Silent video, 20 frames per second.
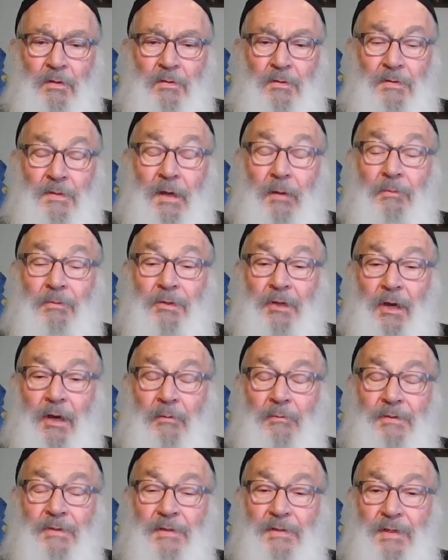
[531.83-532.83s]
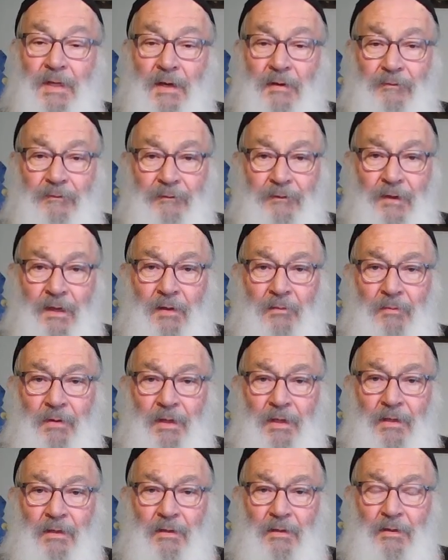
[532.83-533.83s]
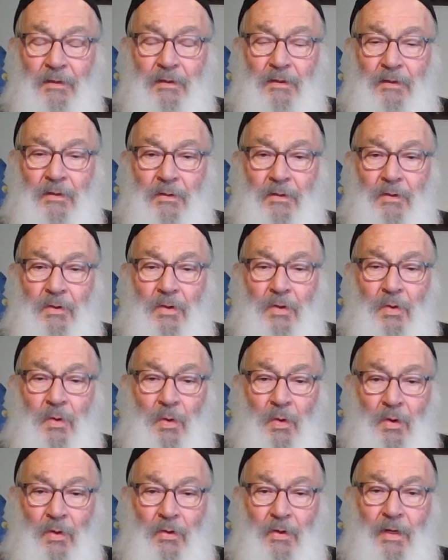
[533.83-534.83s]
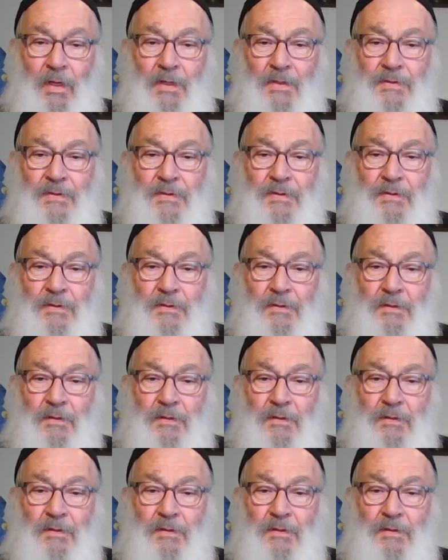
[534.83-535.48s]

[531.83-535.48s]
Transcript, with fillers: Sometimes it's our family who hurt us.